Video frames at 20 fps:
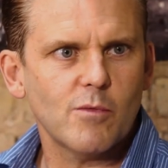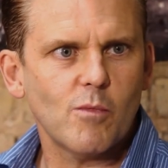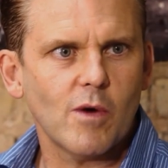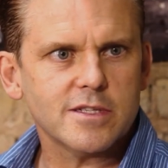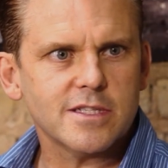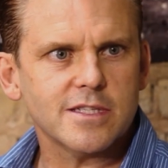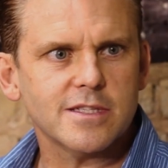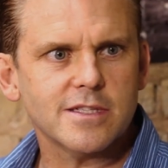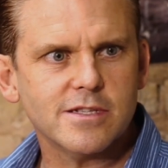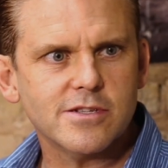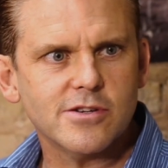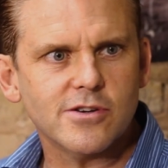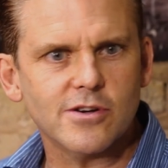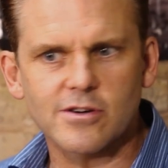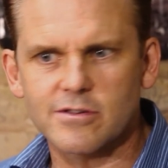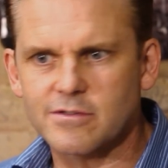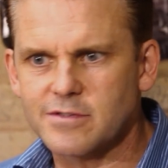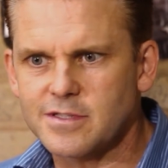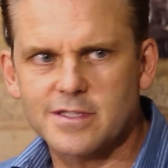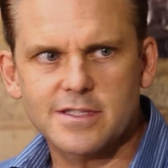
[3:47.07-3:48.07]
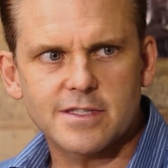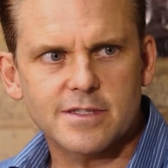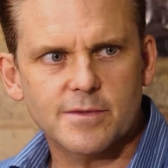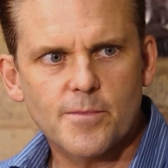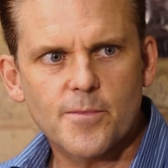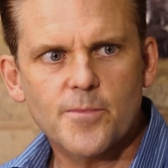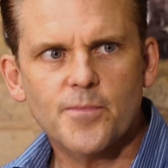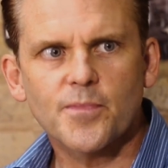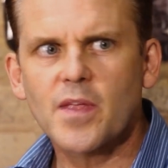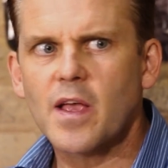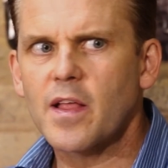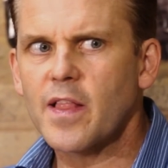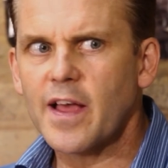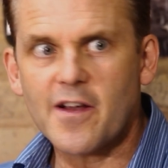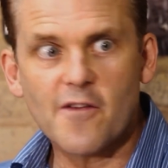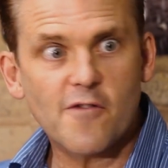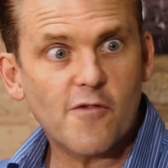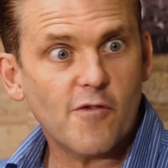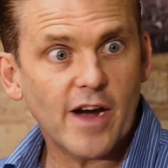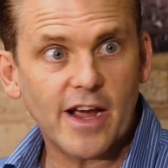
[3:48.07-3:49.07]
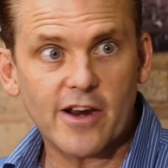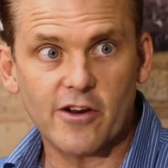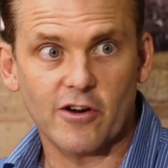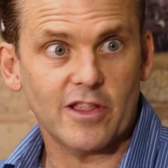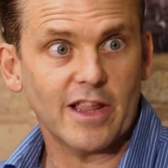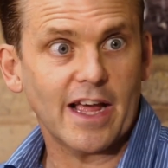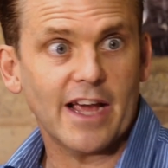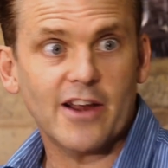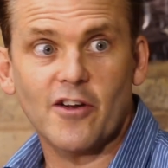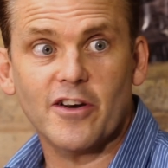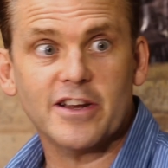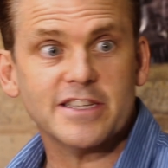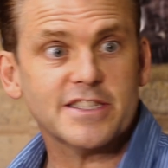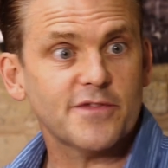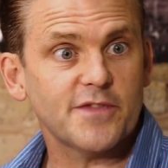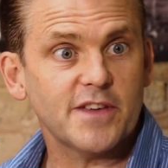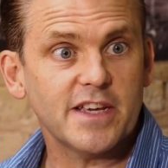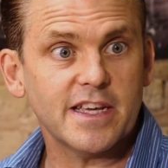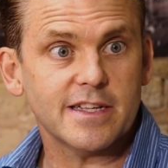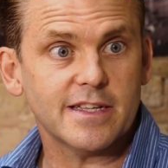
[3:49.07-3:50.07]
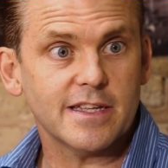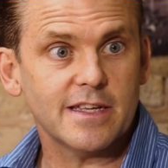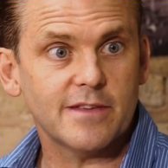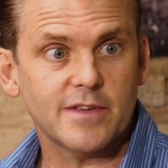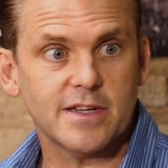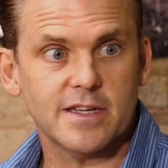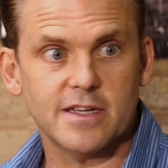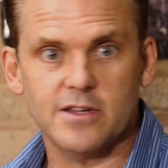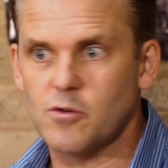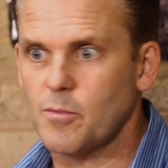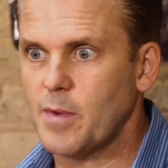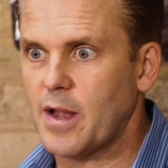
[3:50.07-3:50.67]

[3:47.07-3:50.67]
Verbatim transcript: he wasn't your like a fighter like a fighter light on his feet even mm -hmm.